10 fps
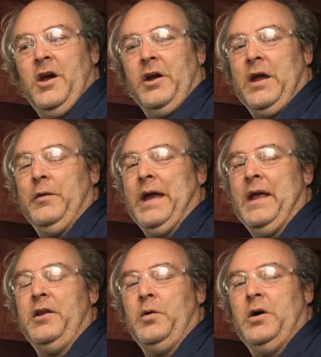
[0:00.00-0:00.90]
Okay, we
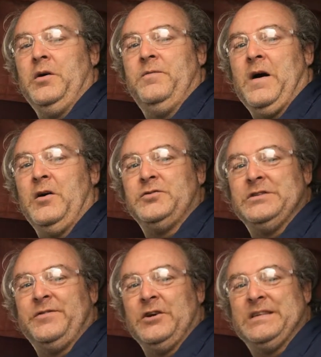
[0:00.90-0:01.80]
had no faults
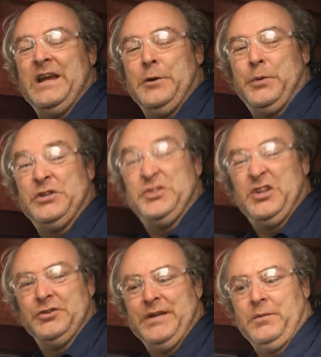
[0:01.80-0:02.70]
as far as that air pressure
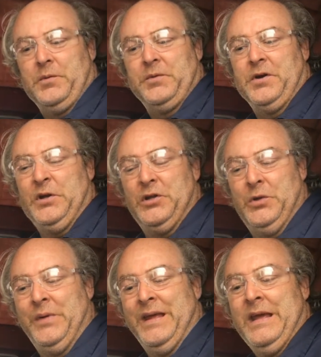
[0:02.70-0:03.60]
goes. Now what we're going
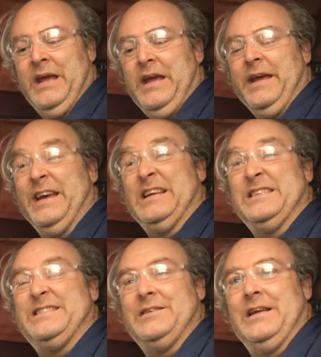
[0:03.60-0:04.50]
to do
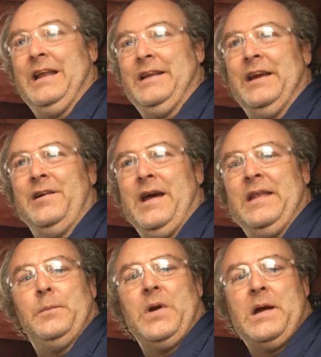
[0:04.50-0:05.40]
is let the air
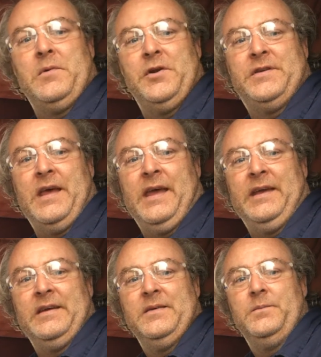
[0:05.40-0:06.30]
of the primary
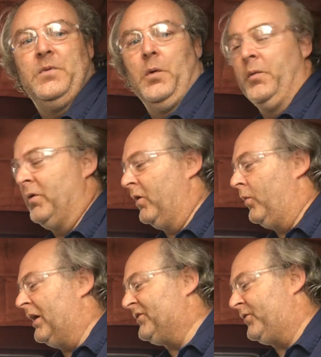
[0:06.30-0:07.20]
tank, but what we're going to watch